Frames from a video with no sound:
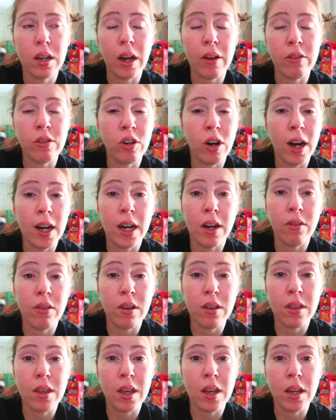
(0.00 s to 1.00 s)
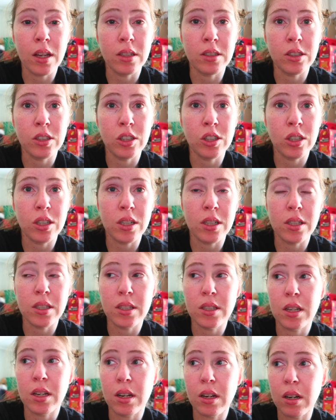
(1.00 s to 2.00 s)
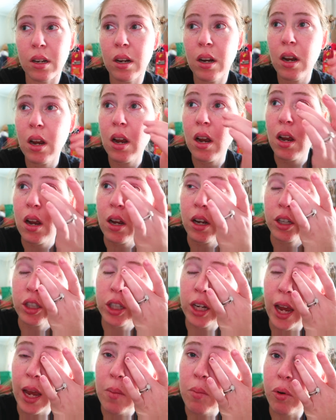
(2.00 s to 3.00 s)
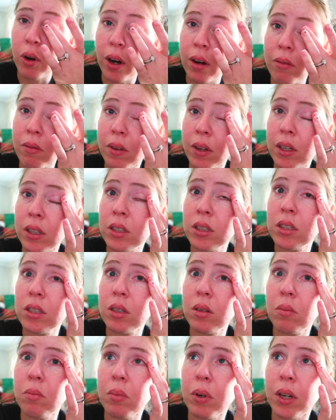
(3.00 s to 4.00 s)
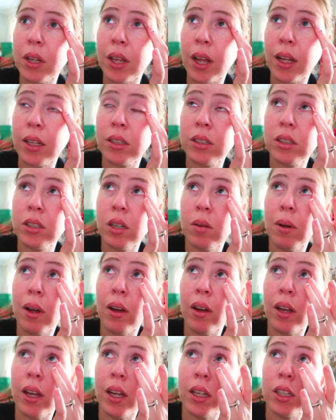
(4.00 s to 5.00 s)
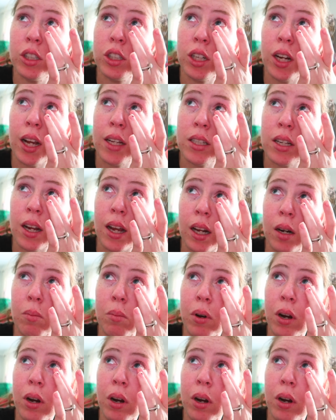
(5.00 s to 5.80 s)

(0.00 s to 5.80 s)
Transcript: I've tried everything, and she ate breakfast, but that's about it. She hasn't had a